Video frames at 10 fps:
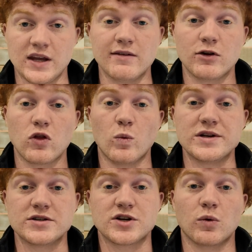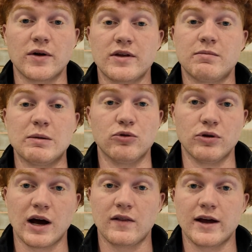Even though the winters are one thing people do
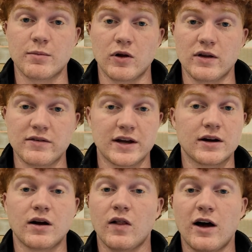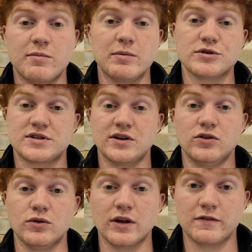not like about living here, a lot of people
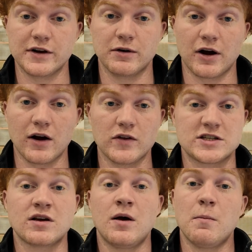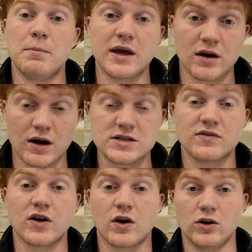still do live here regardless, because
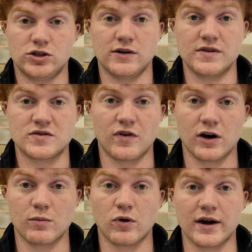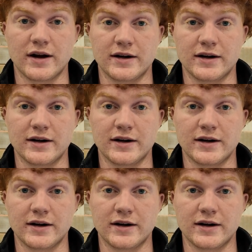of the culture of this Fargo-Moorhead